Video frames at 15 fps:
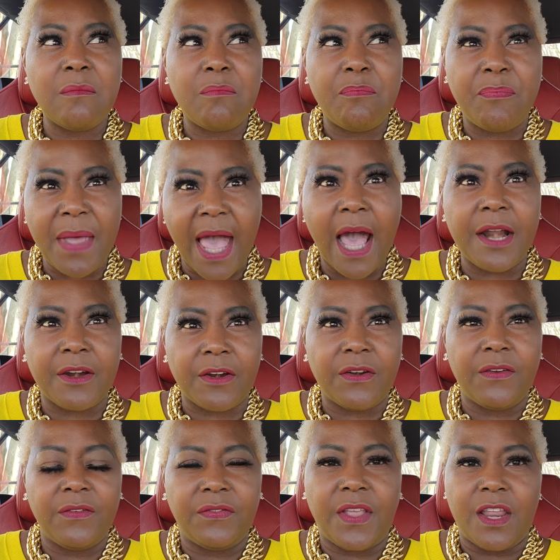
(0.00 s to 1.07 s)

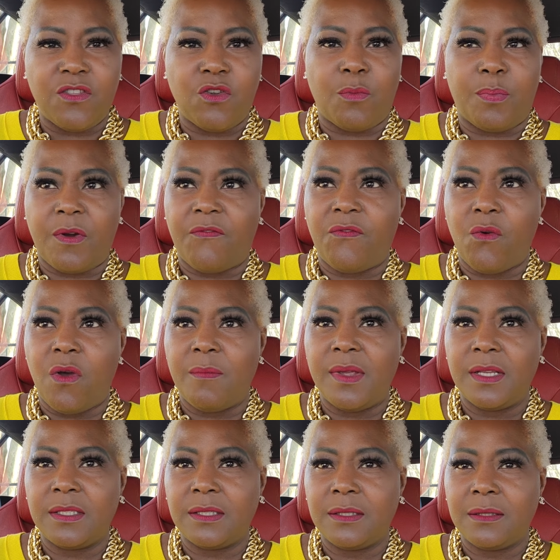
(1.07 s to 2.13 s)
better than your
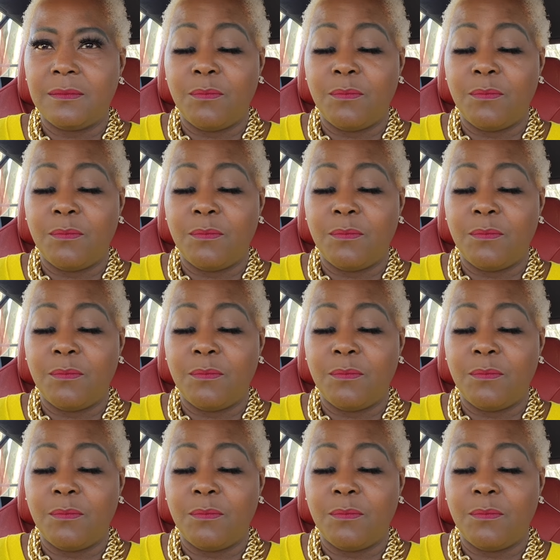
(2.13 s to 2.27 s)
performance.